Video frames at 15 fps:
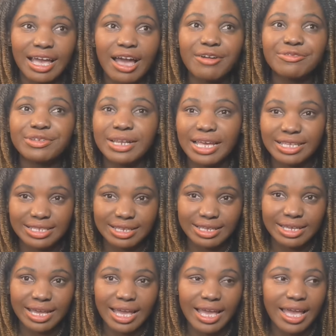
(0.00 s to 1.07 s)
I feel like
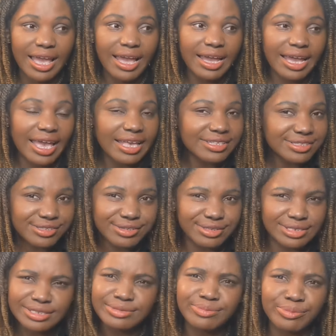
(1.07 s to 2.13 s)
uh, her
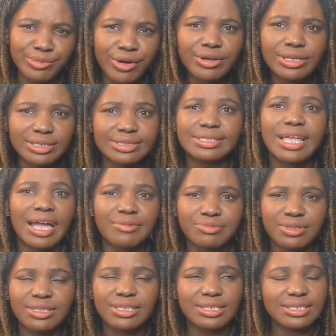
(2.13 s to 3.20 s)
son is more is not
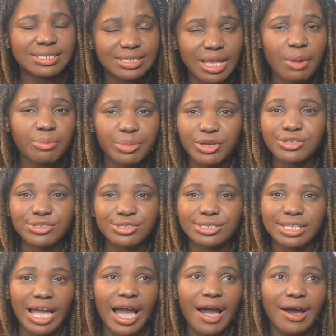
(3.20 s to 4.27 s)
is that
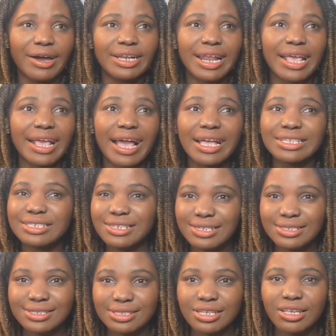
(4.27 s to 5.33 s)
person now. Like I
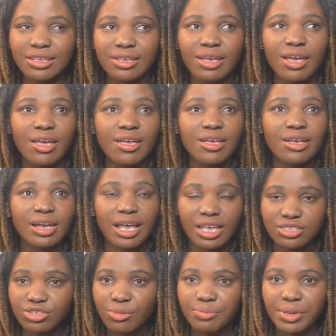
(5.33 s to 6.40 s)
didn't see
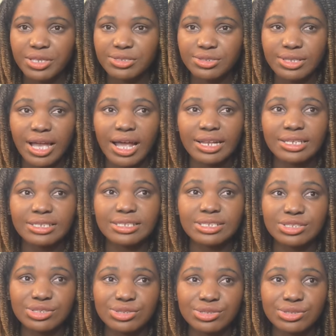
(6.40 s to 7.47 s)
her son
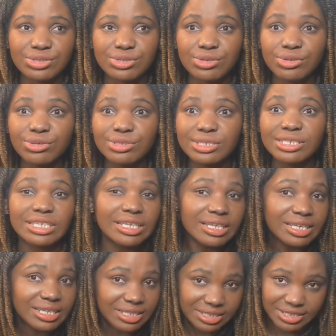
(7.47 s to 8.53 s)
personalities
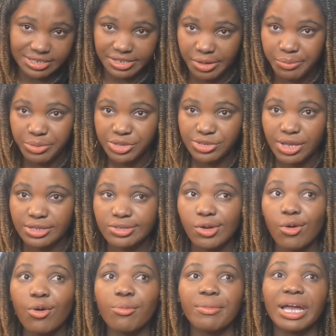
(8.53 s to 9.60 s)
in this episode. I
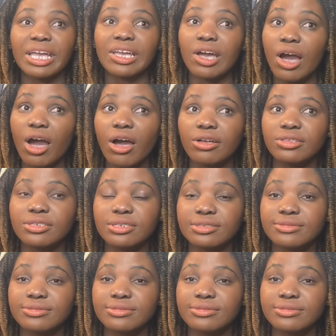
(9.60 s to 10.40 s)
said, oh my god.